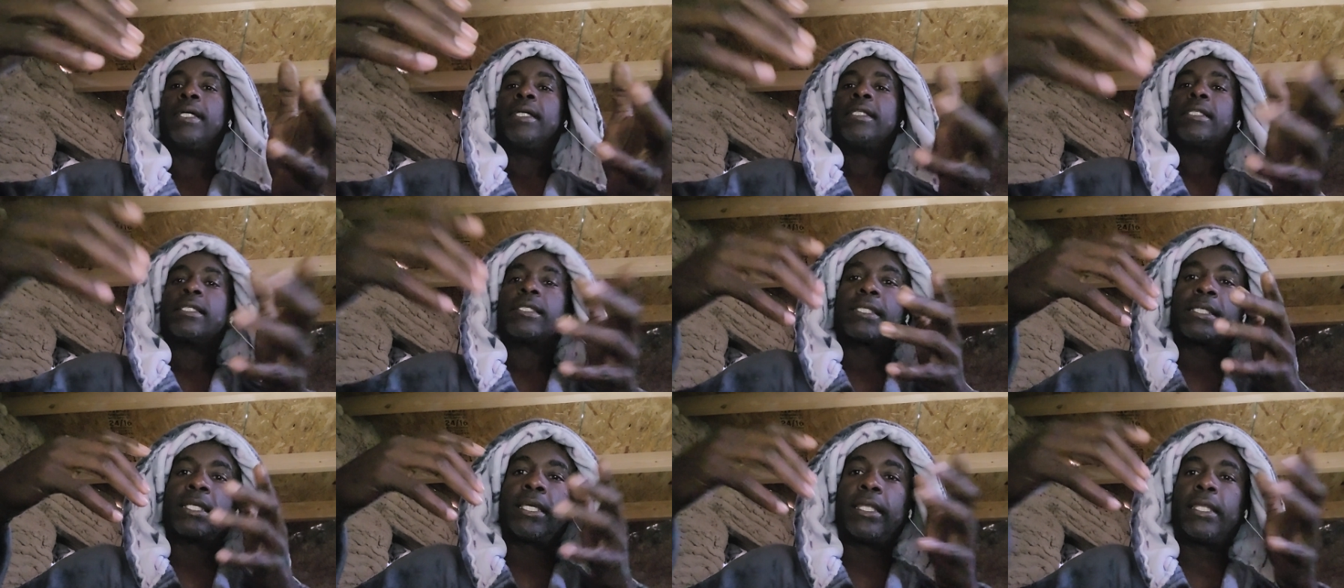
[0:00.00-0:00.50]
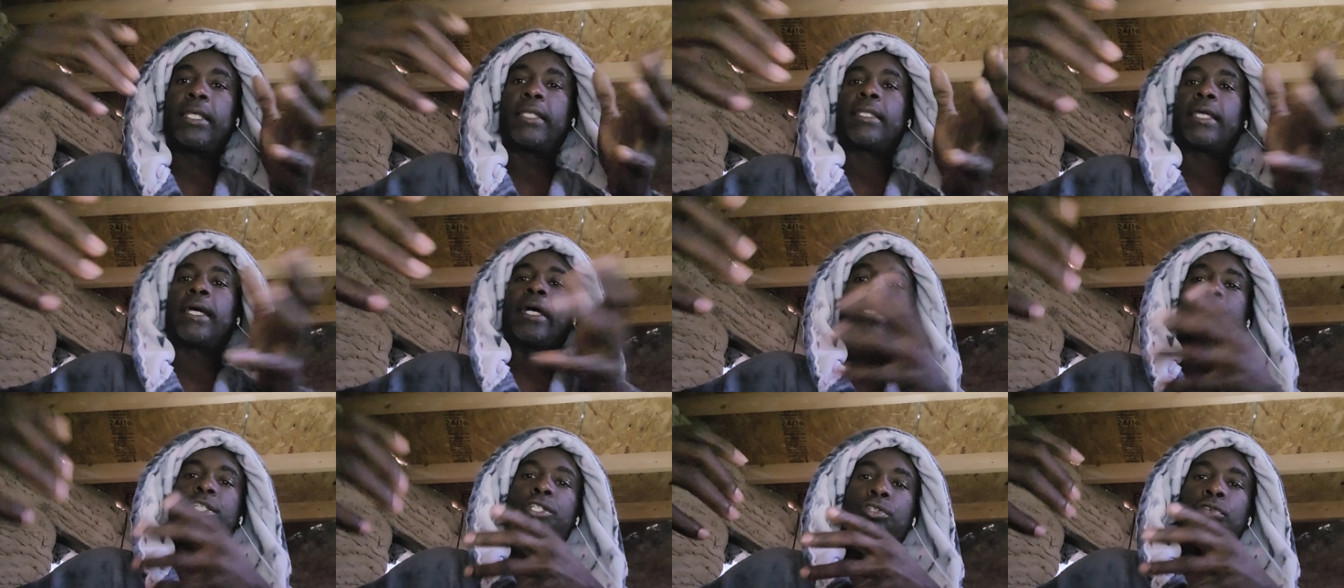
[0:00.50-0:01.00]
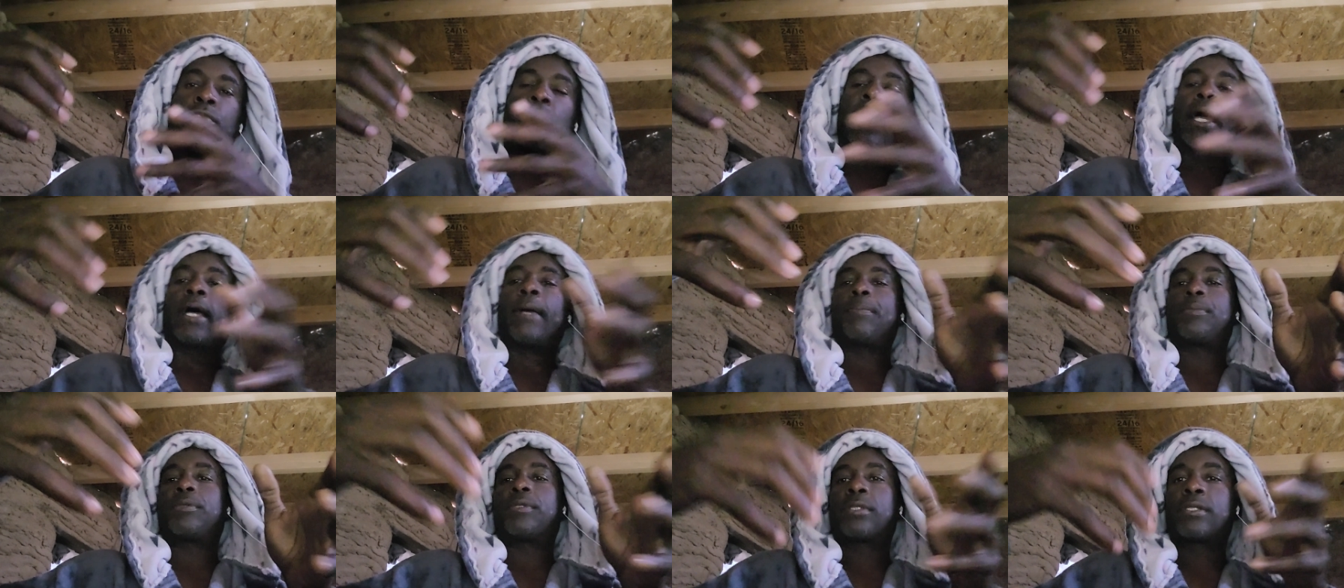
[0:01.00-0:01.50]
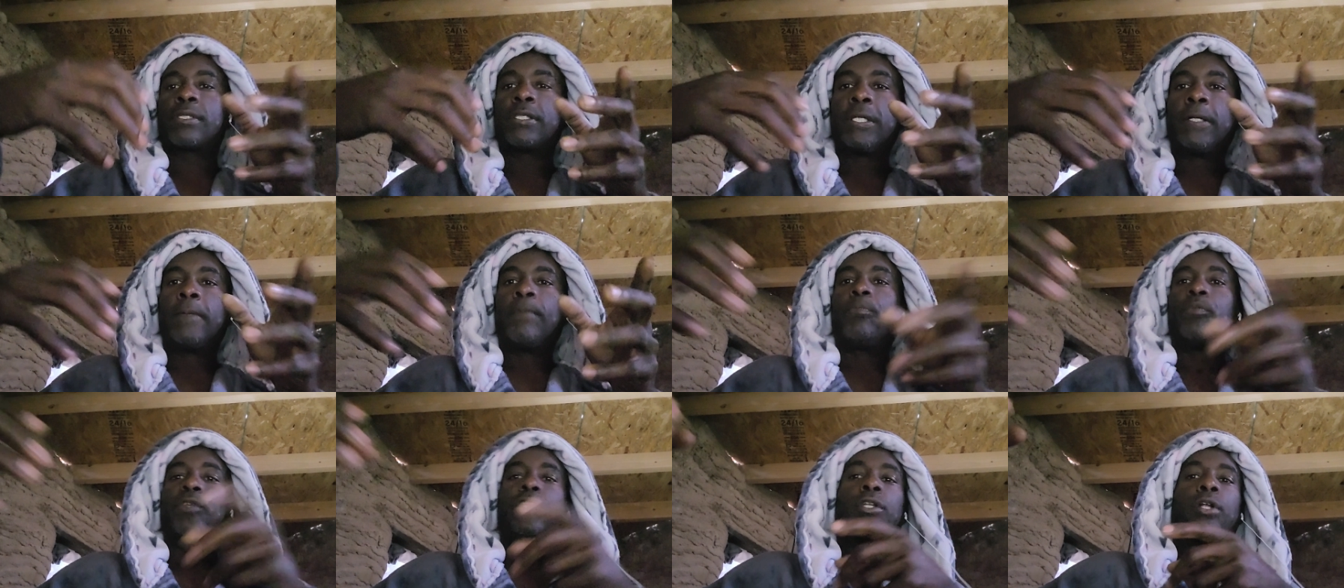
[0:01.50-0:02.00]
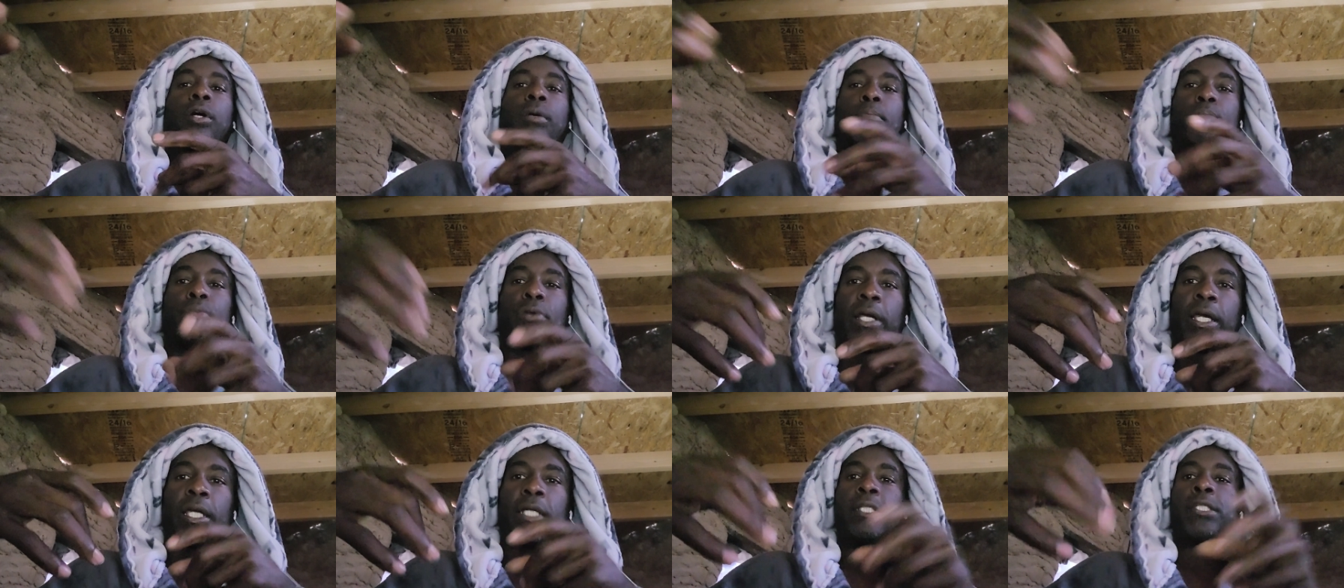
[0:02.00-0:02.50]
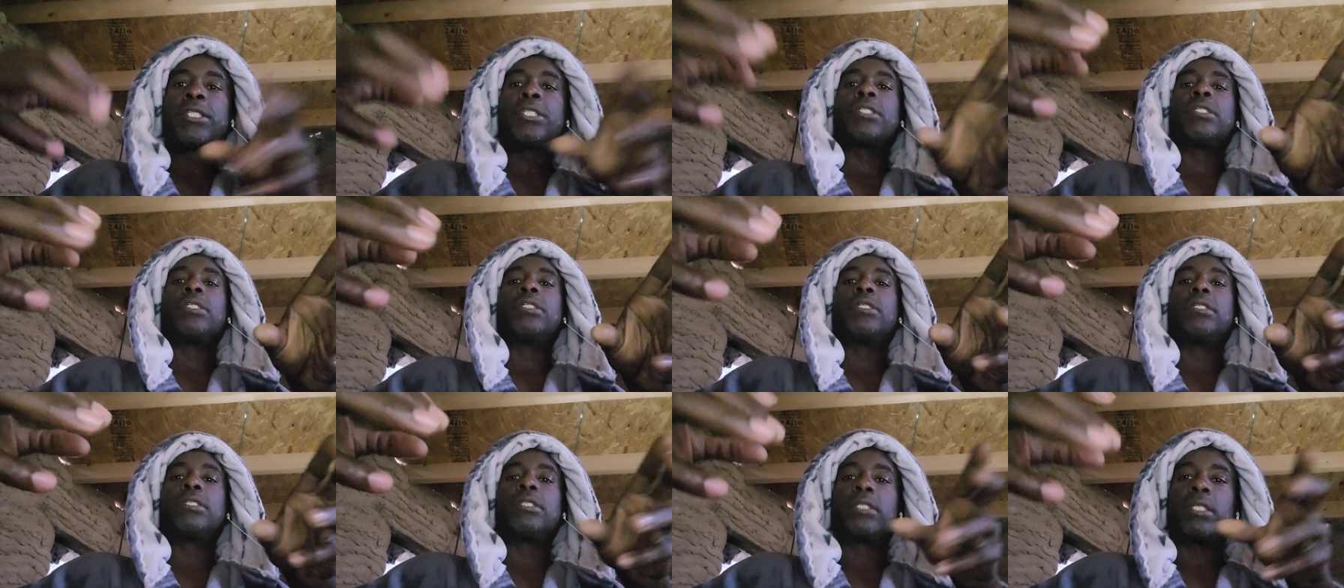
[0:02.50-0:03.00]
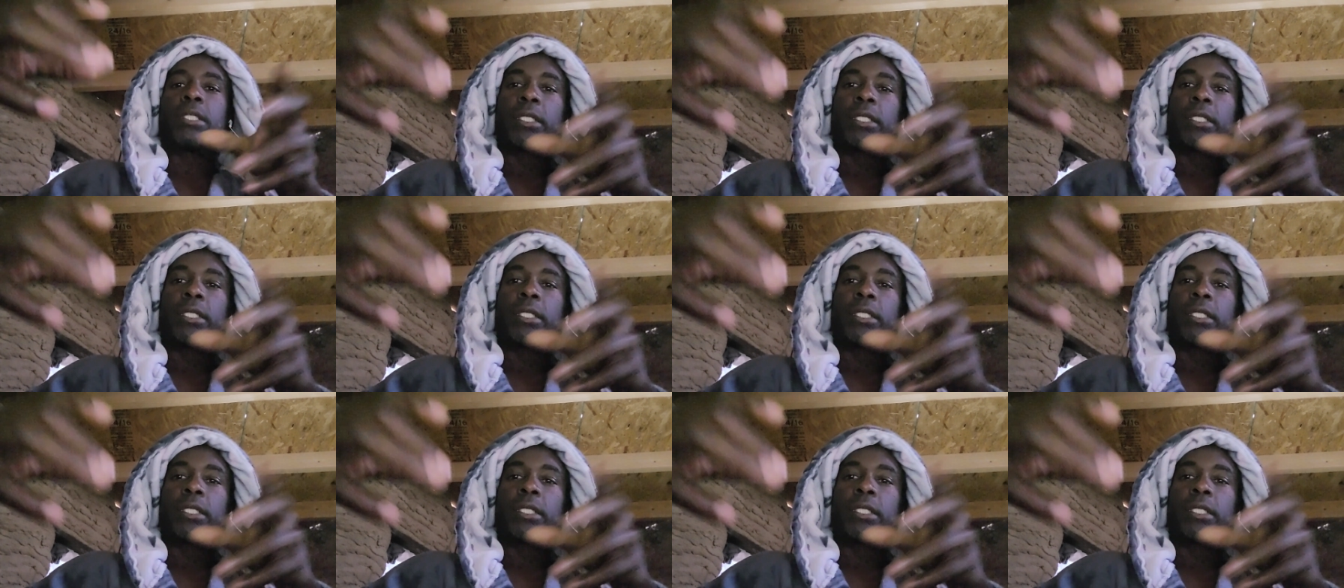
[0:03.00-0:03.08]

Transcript: See that traps, branches